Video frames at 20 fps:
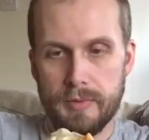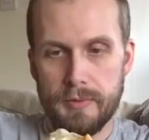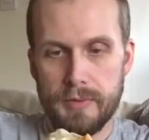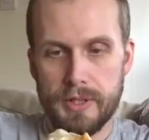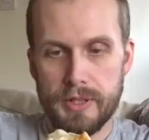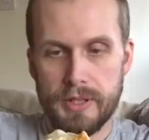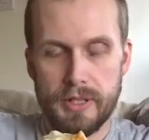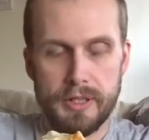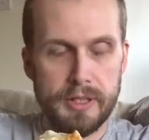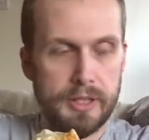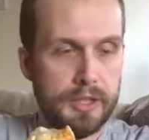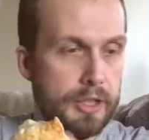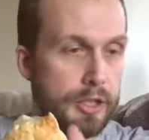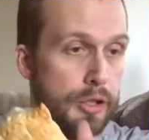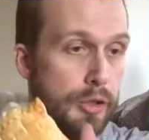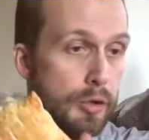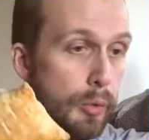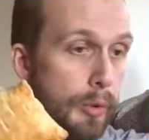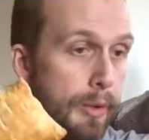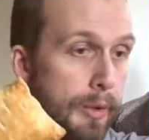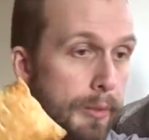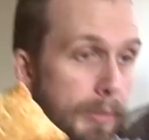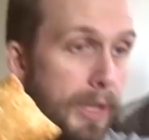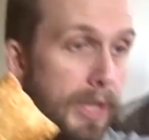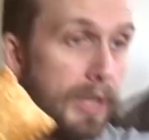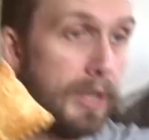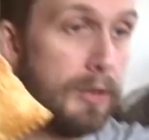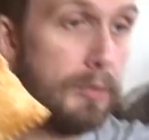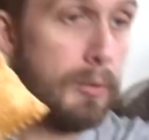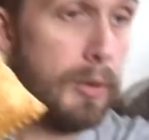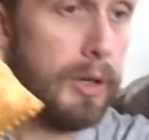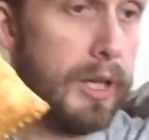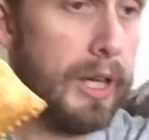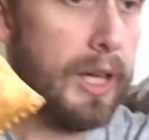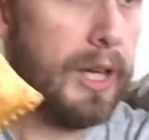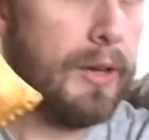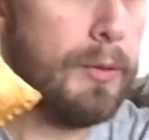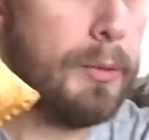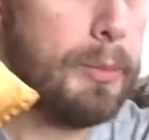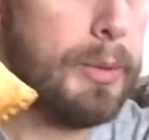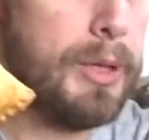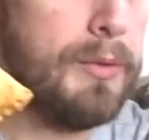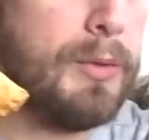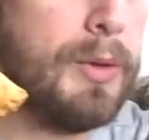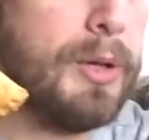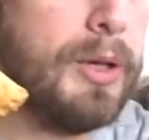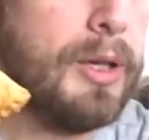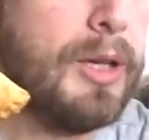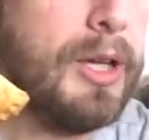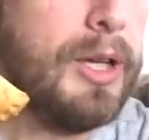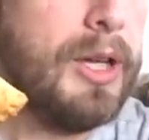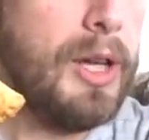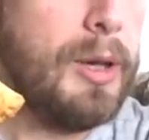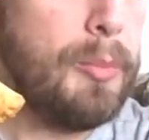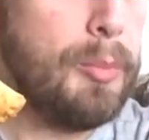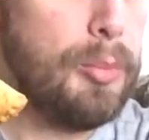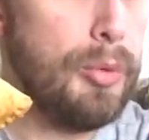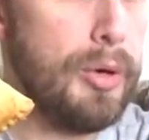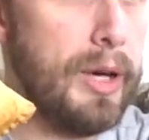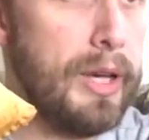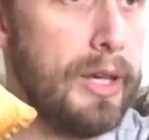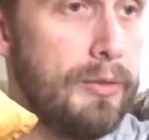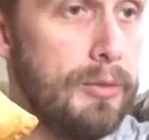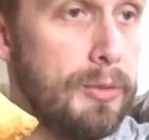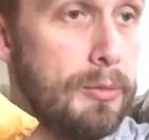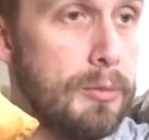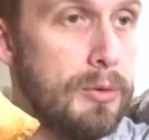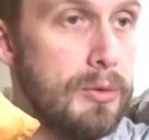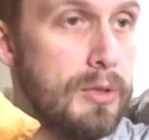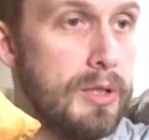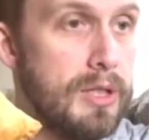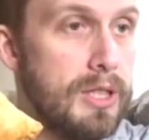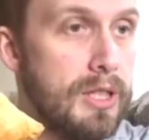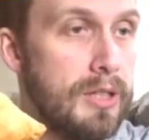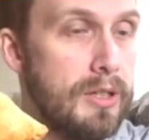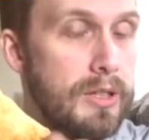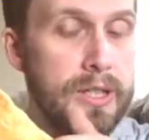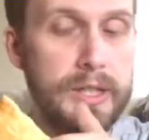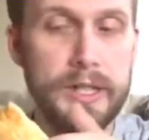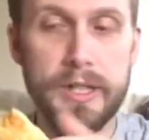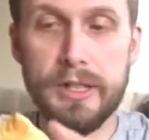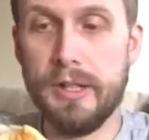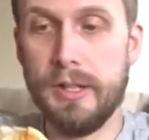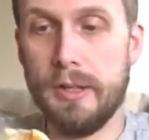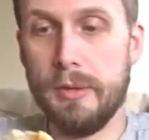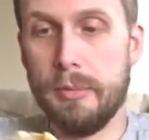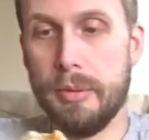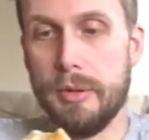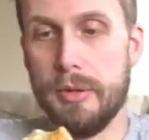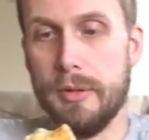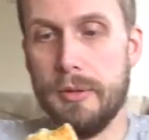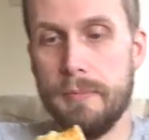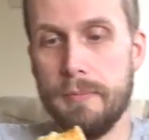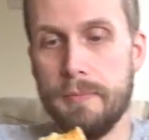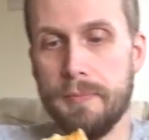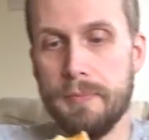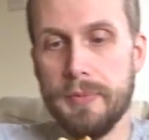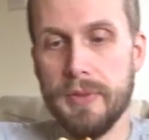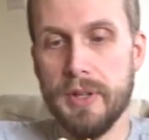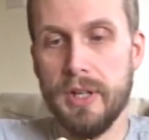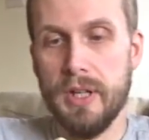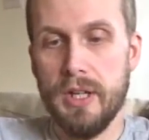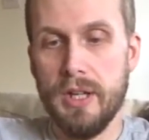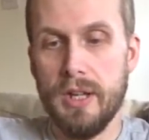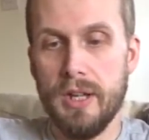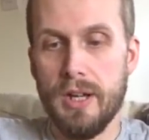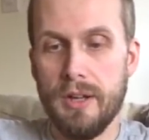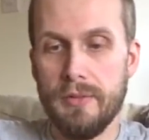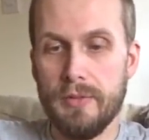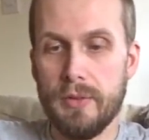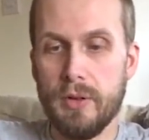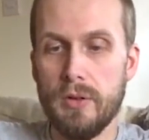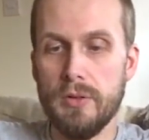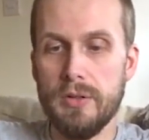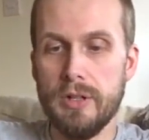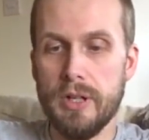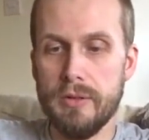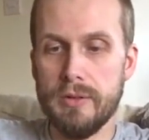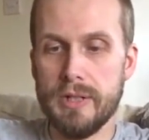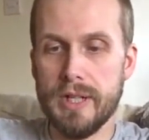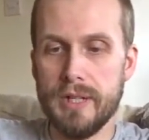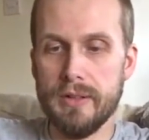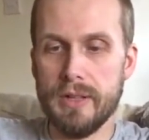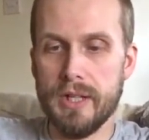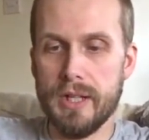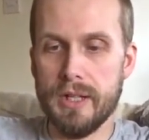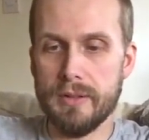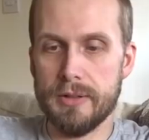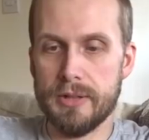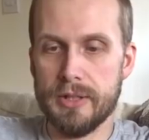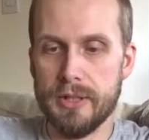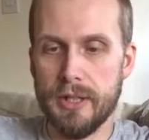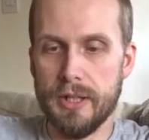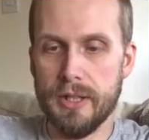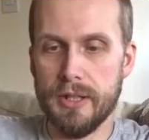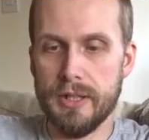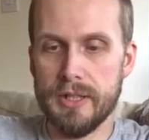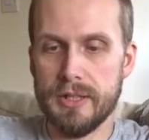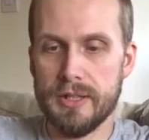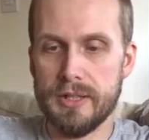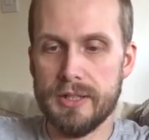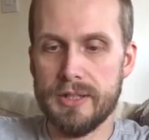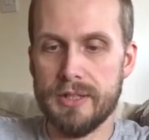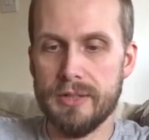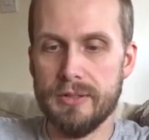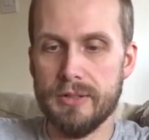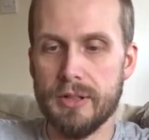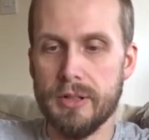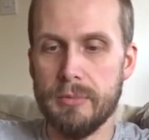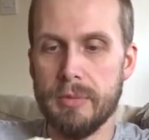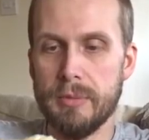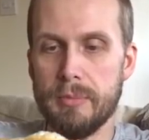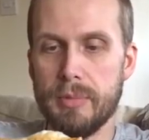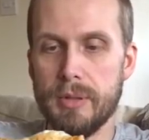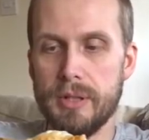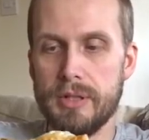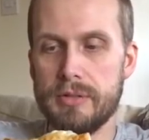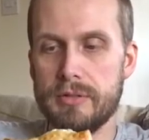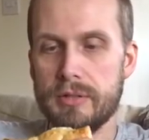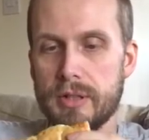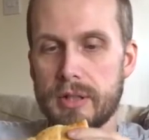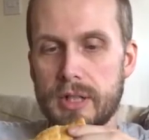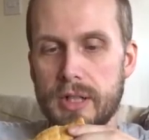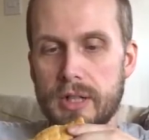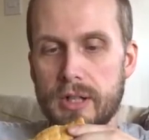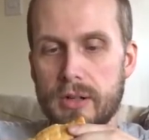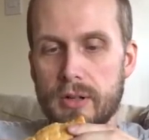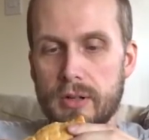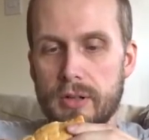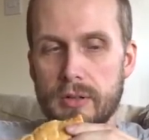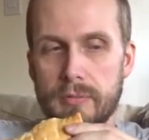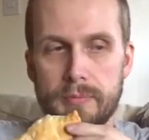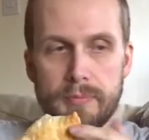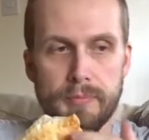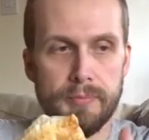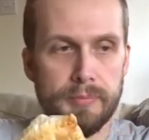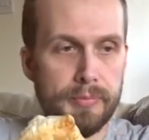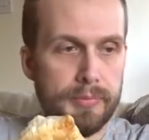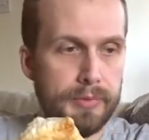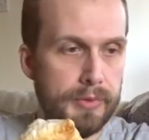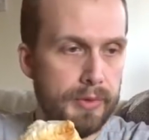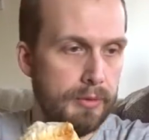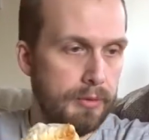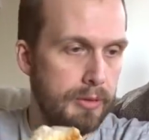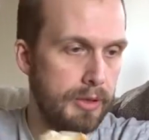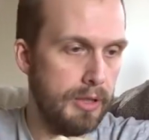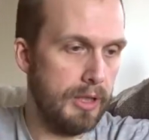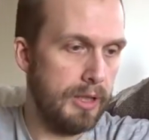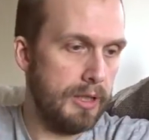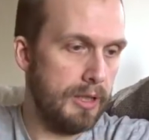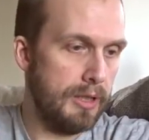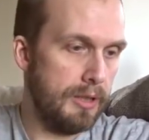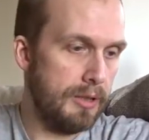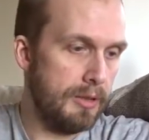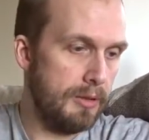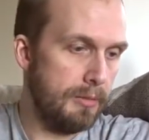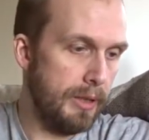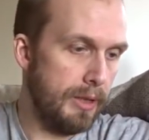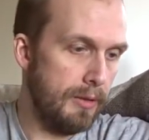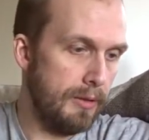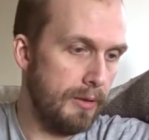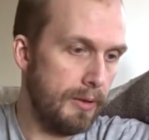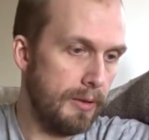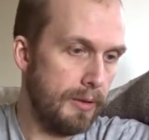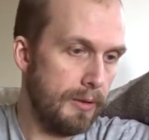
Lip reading: Decided to join me while I have a bit of a break from all the tidying up. I've got no doubt that this is still going to be blisteringly hot. Would you like a smell?